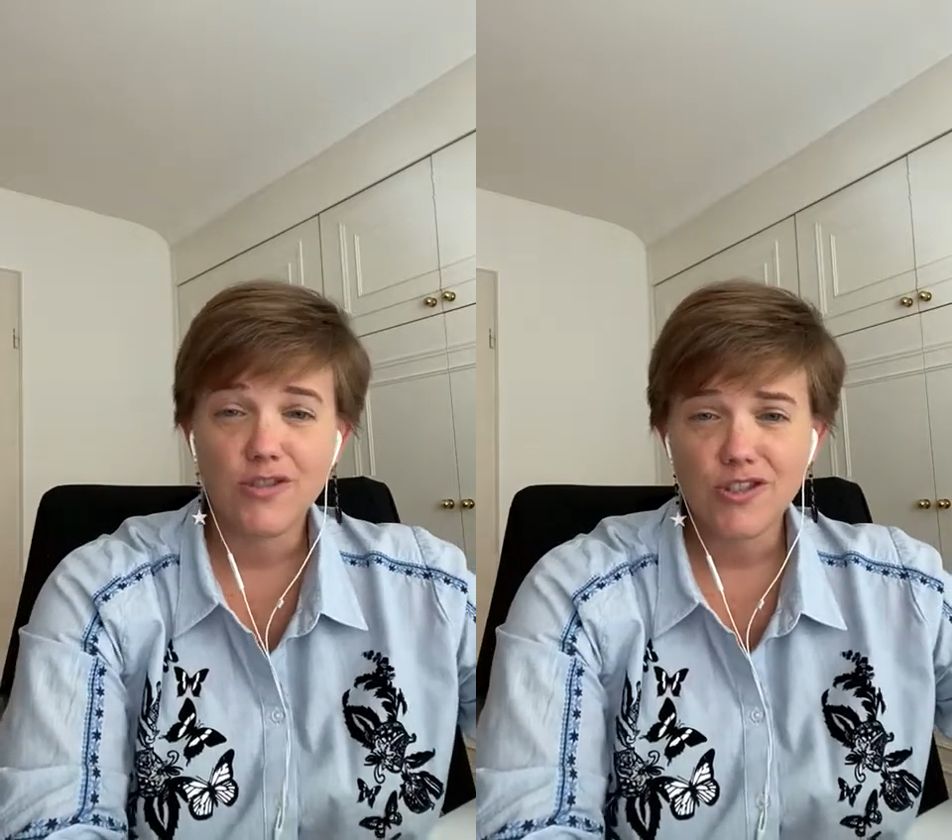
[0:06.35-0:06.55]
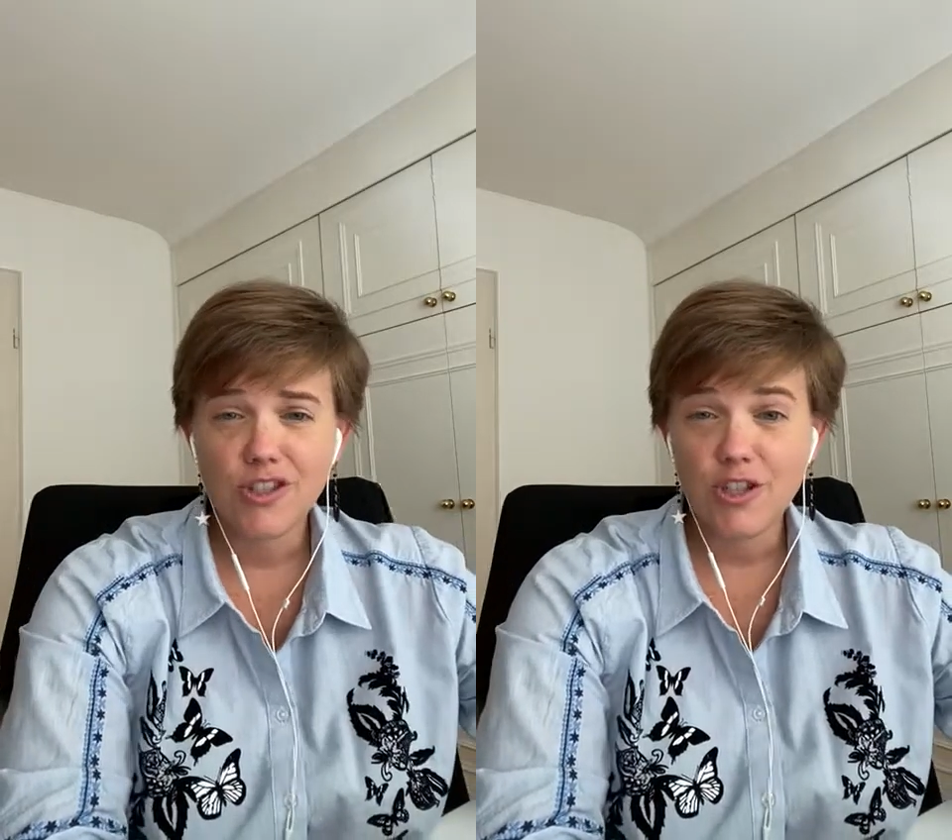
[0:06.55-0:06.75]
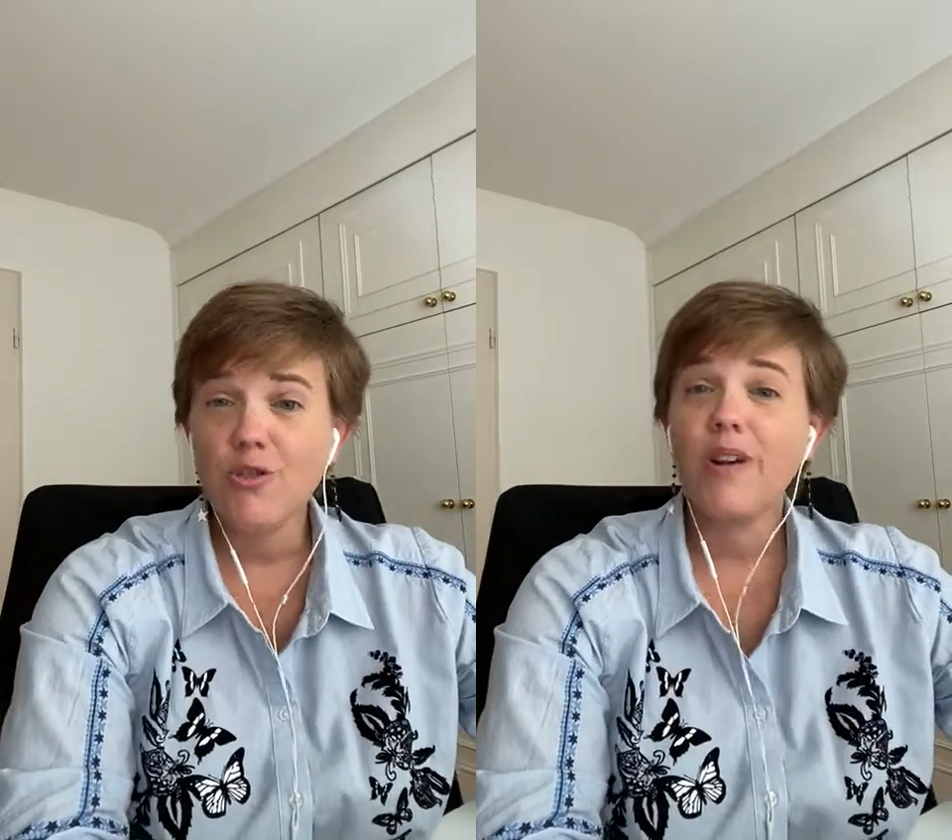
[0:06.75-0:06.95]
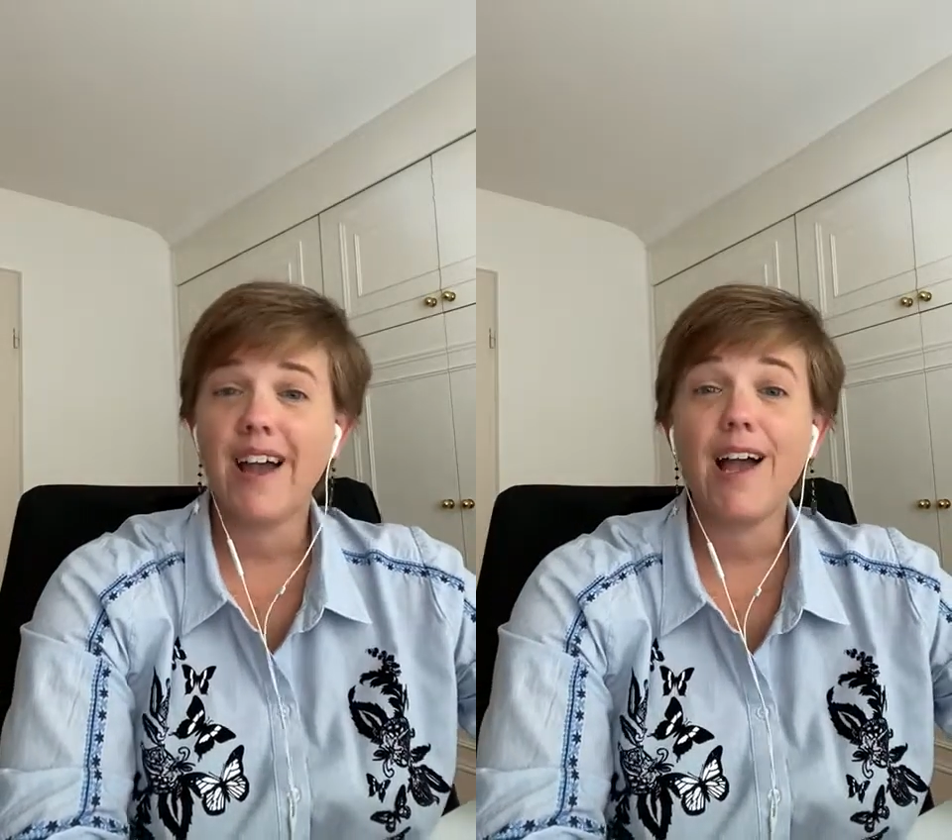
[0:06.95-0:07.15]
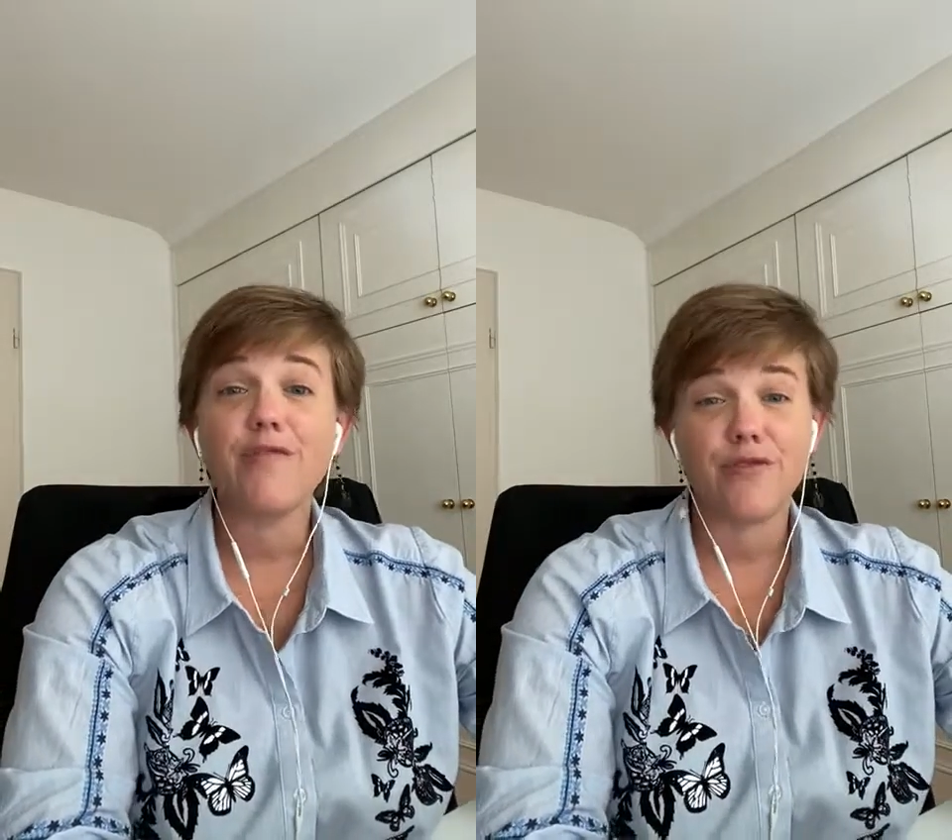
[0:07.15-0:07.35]
Do you
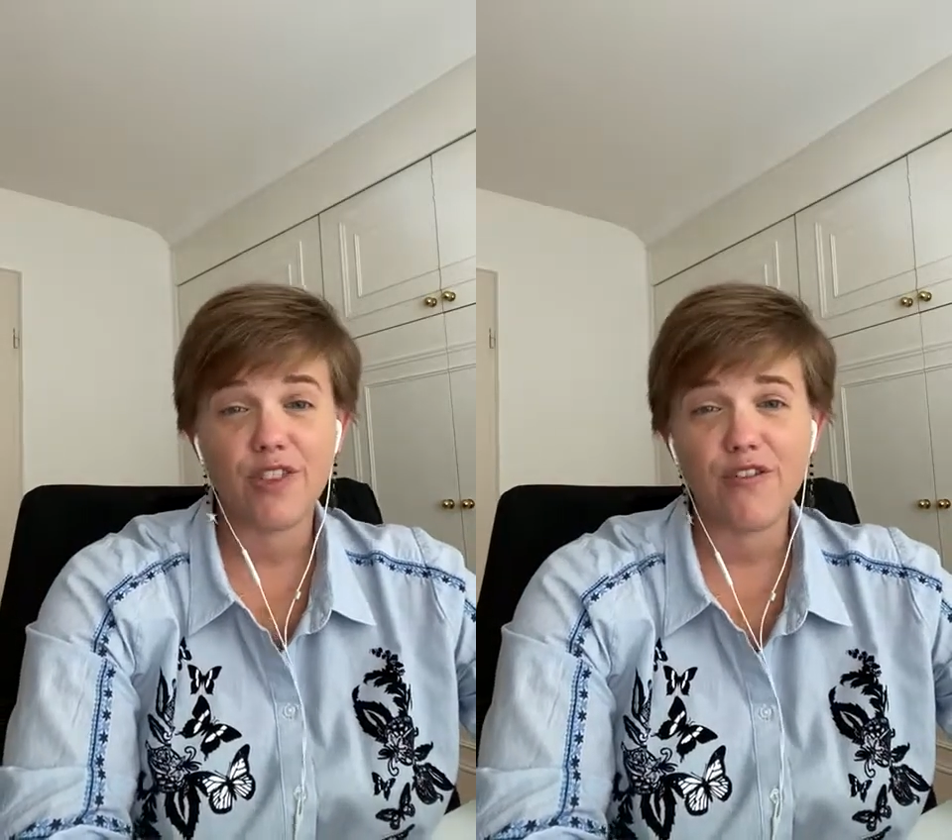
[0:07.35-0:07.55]
have the